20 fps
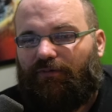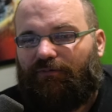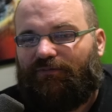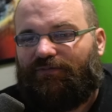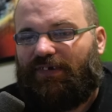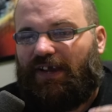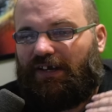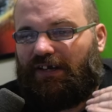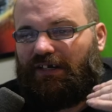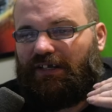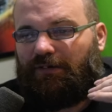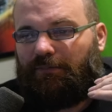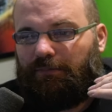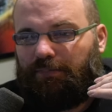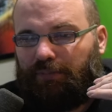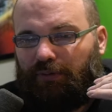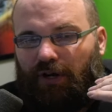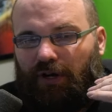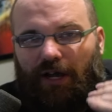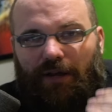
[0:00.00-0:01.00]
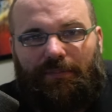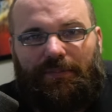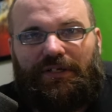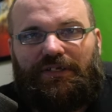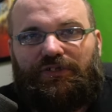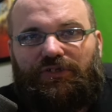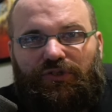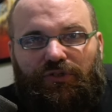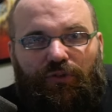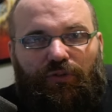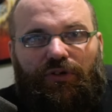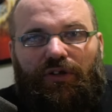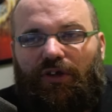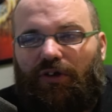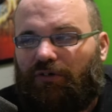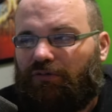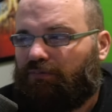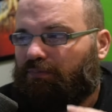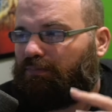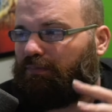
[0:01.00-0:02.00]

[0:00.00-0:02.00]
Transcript: very prominent studio.